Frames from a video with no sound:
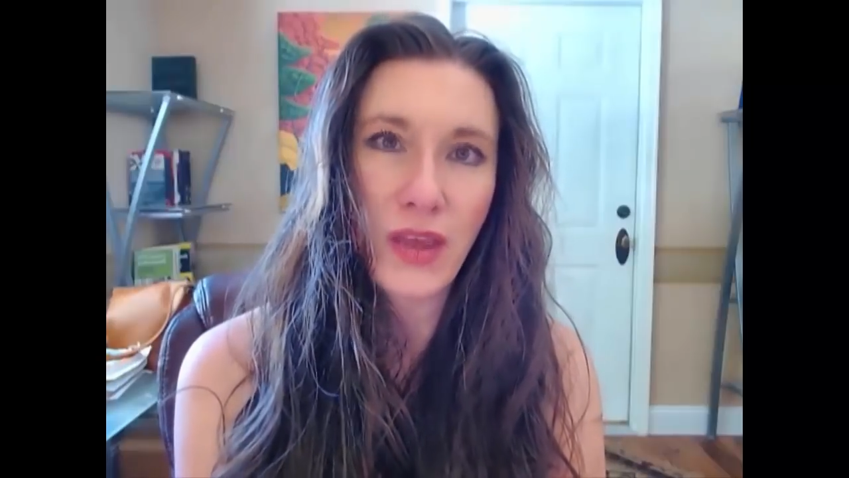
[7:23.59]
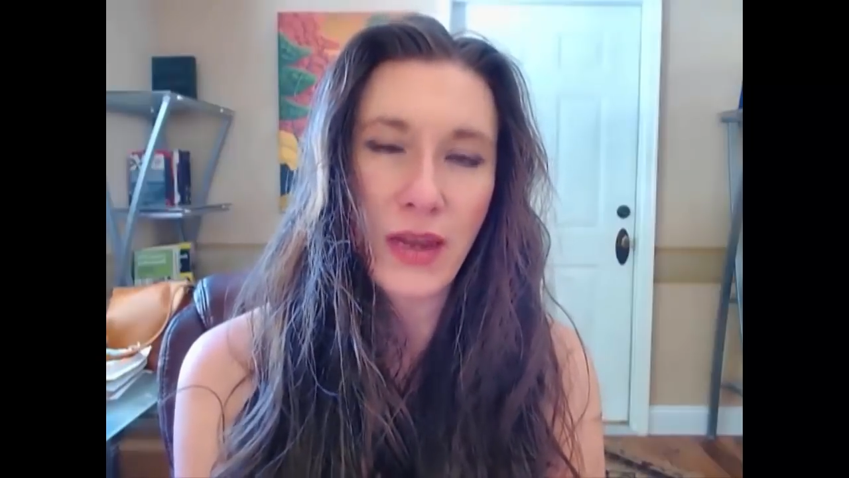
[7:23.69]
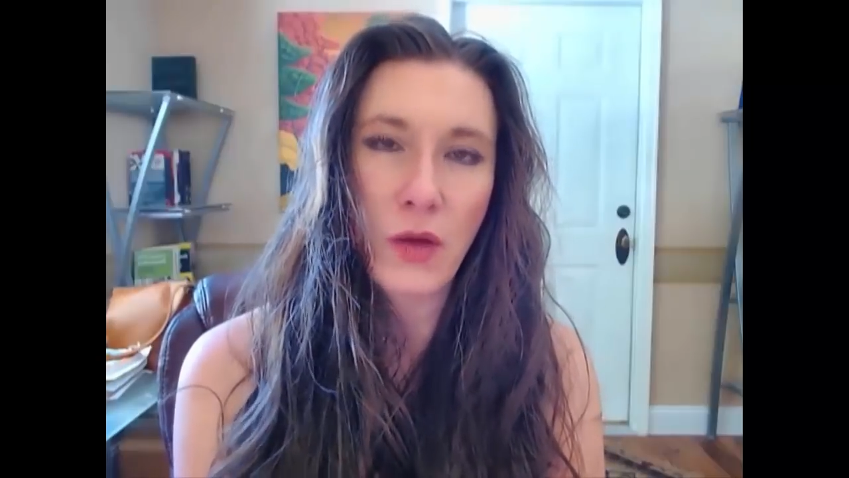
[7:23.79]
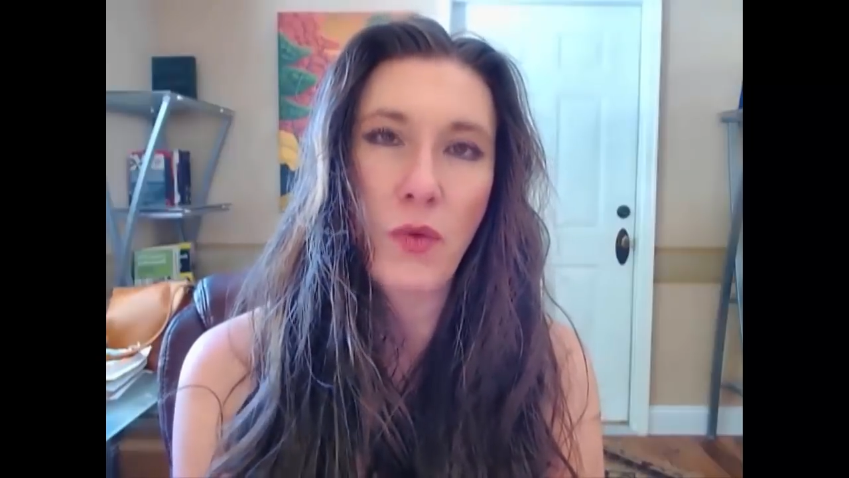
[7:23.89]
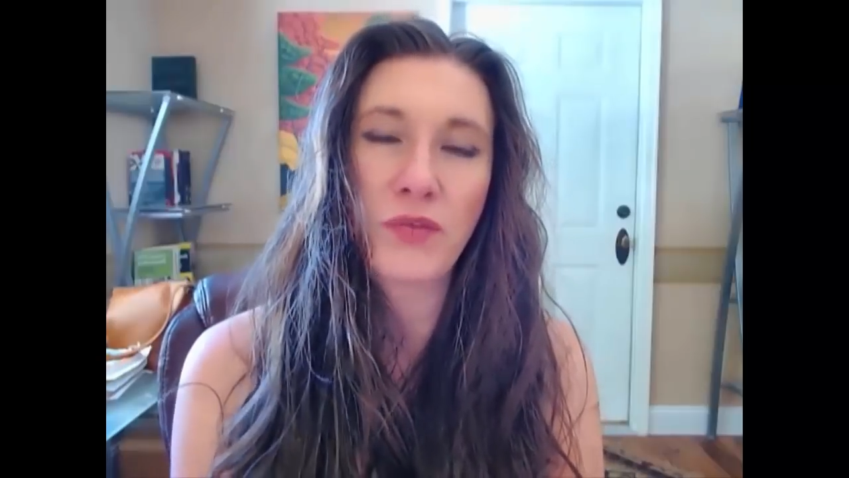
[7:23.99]

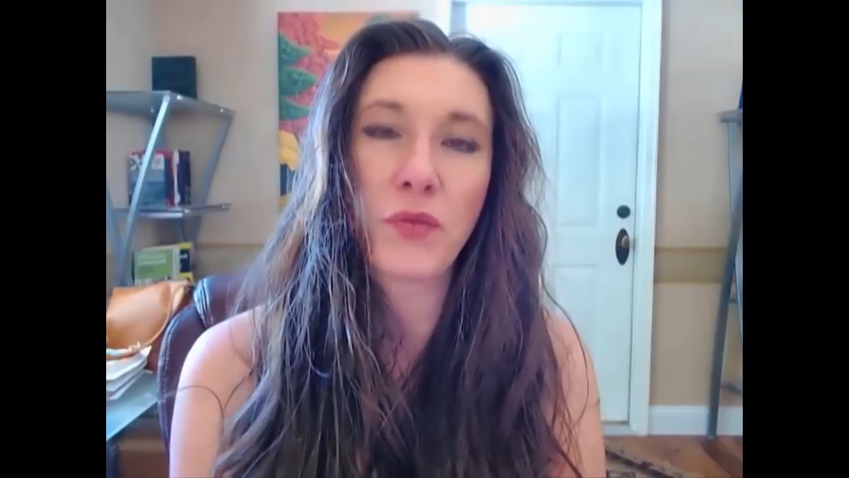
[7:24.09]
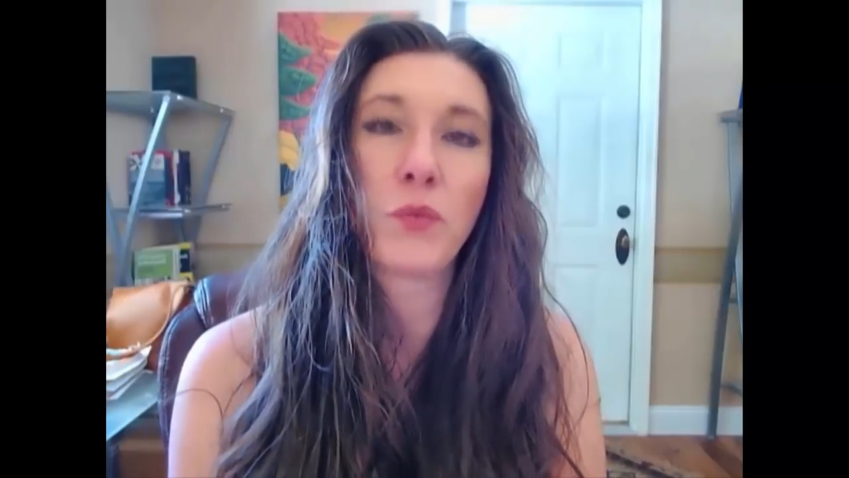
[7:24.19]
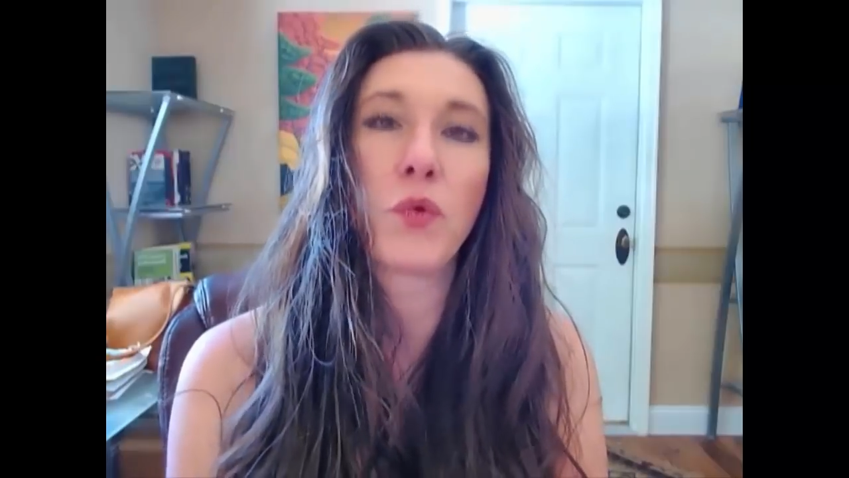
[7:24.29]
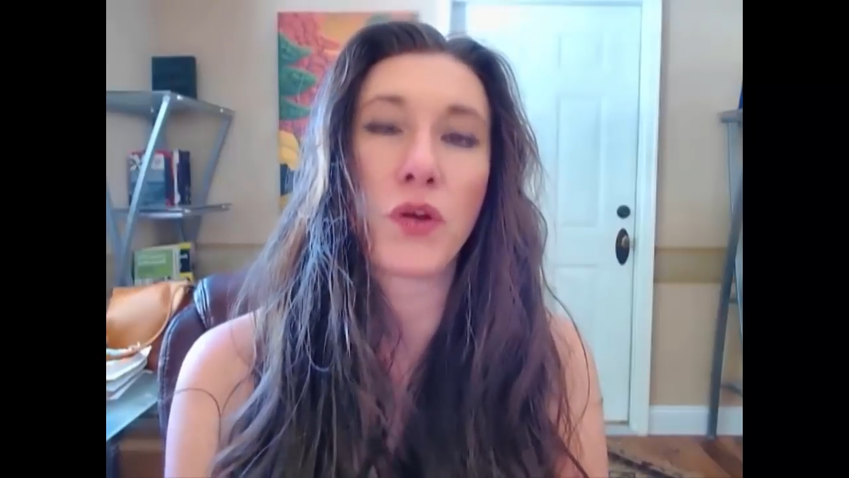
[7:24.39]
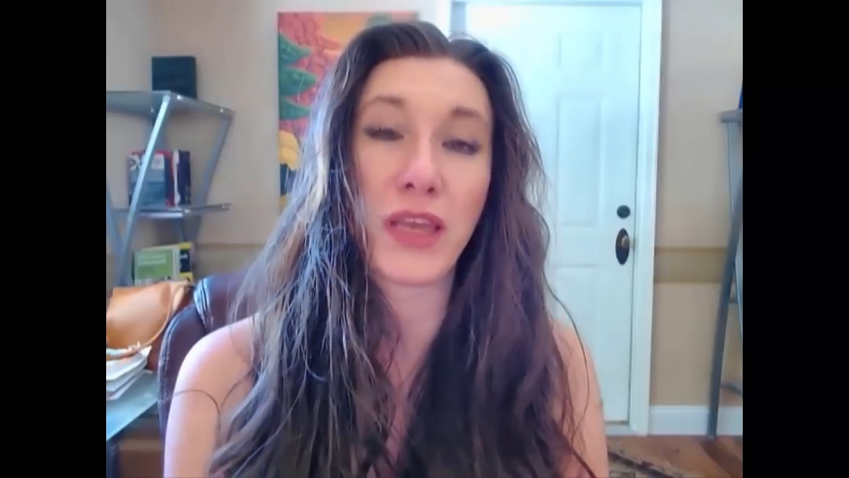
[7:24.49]
getting away from
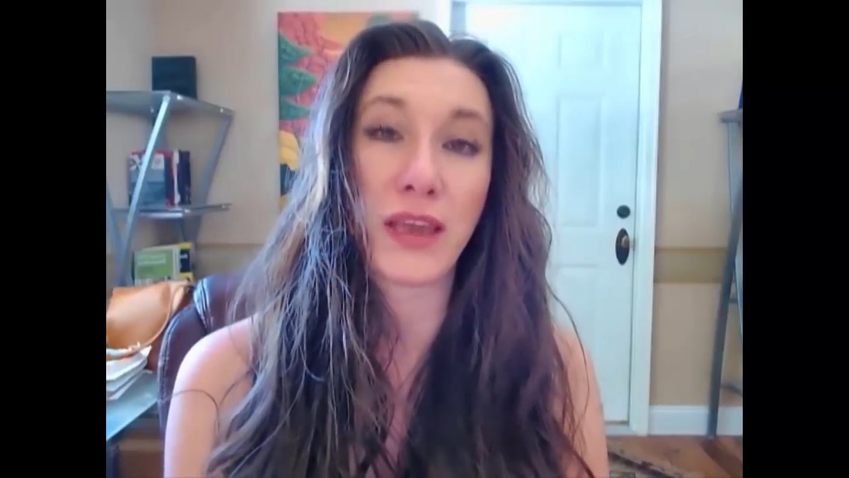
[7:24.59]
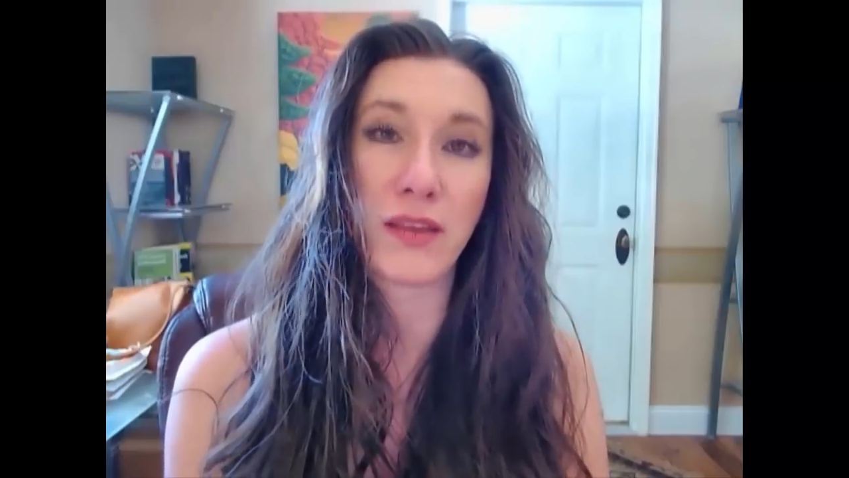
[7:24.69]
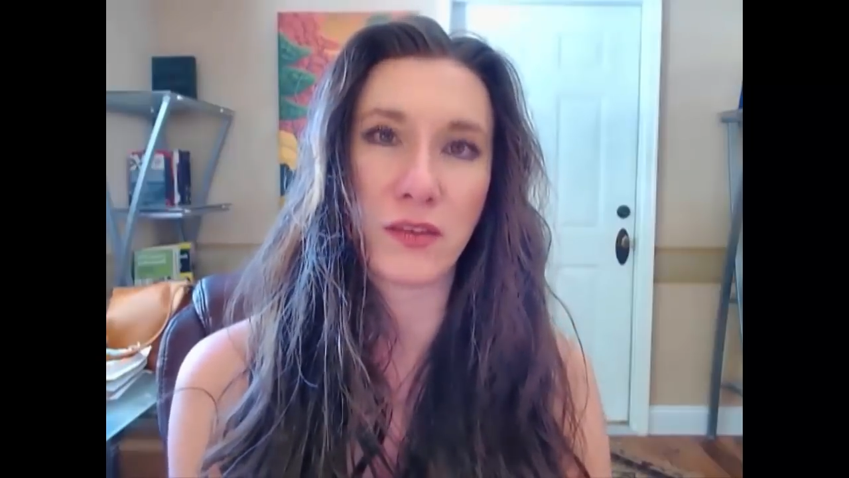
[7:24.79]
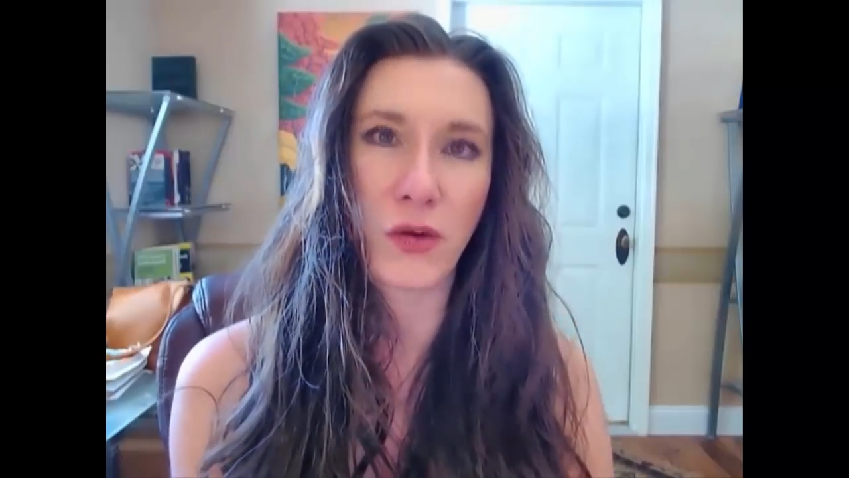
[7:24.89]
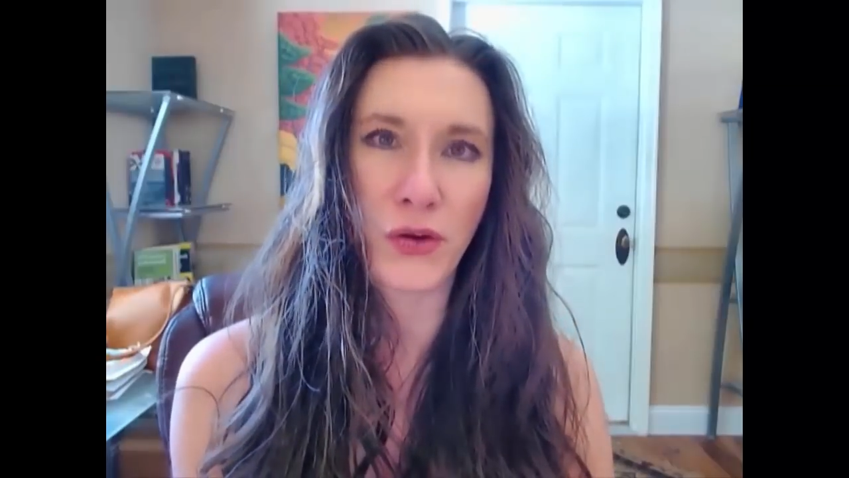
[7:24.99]
worldly
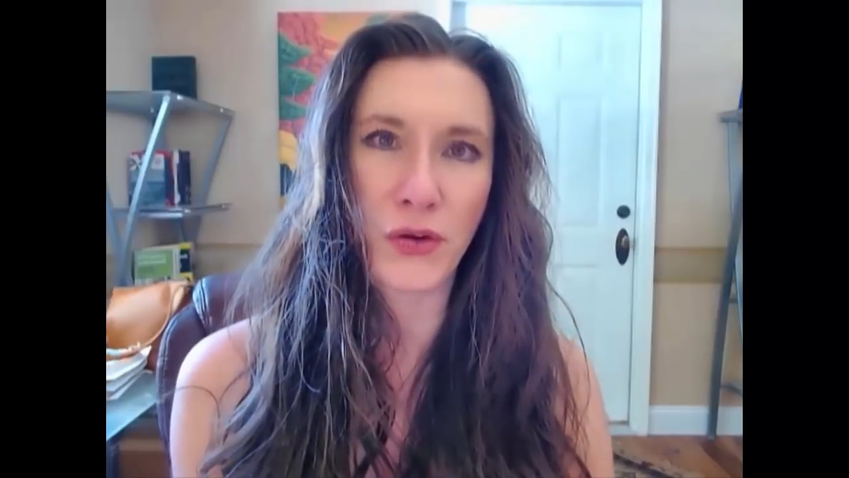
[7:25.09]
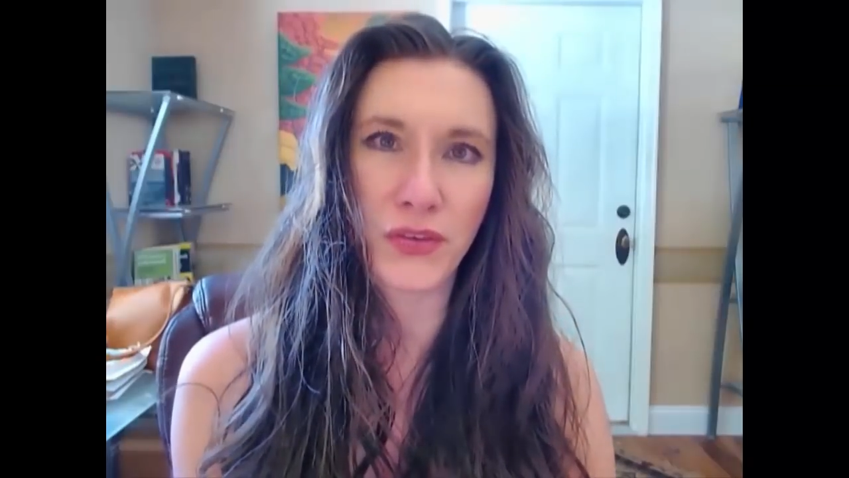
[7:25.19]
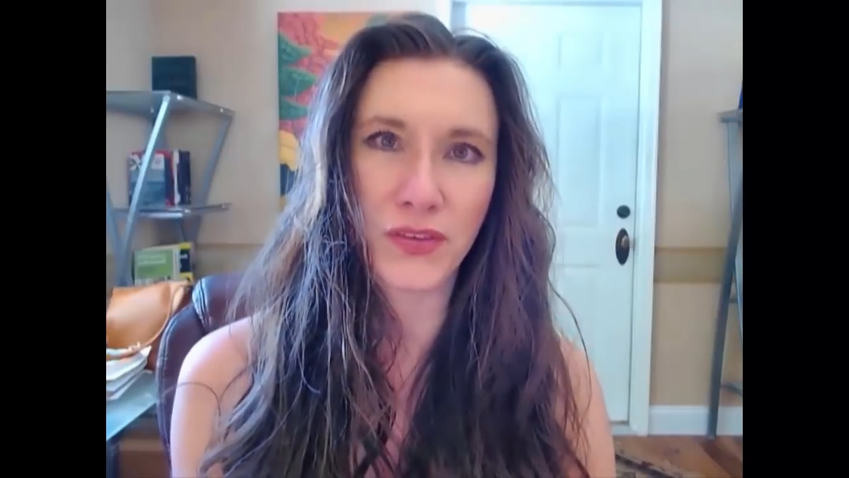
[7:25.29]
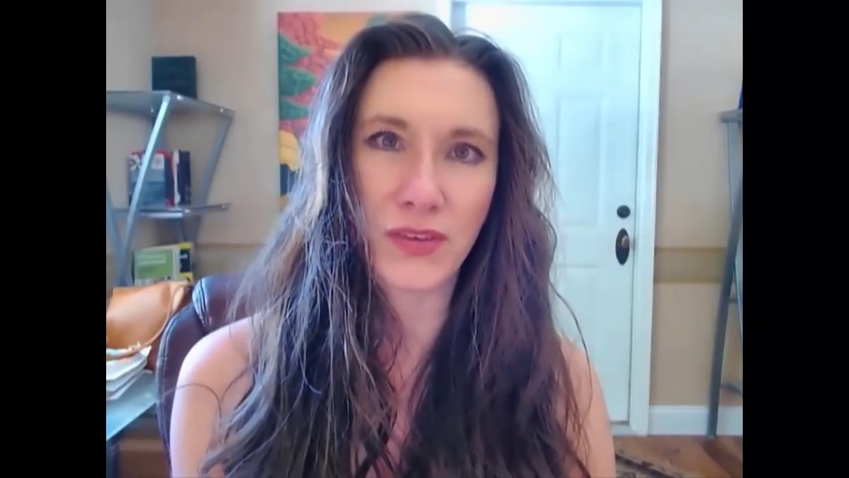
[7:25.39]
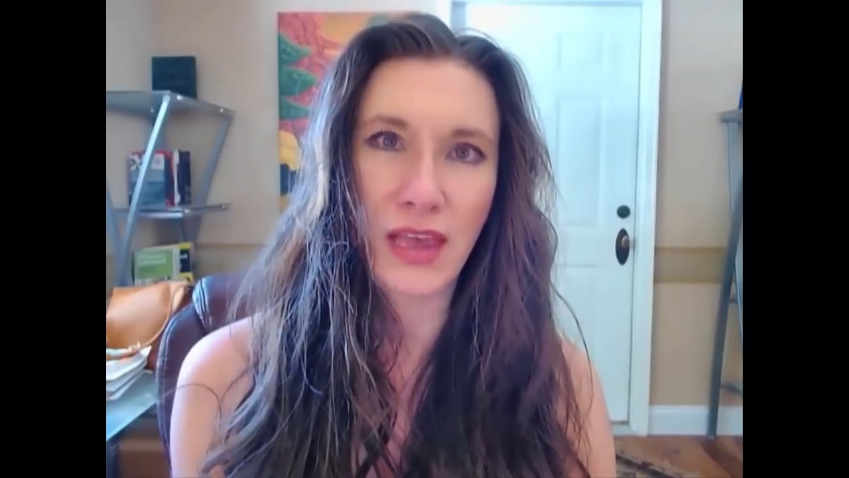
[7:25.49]
concerns,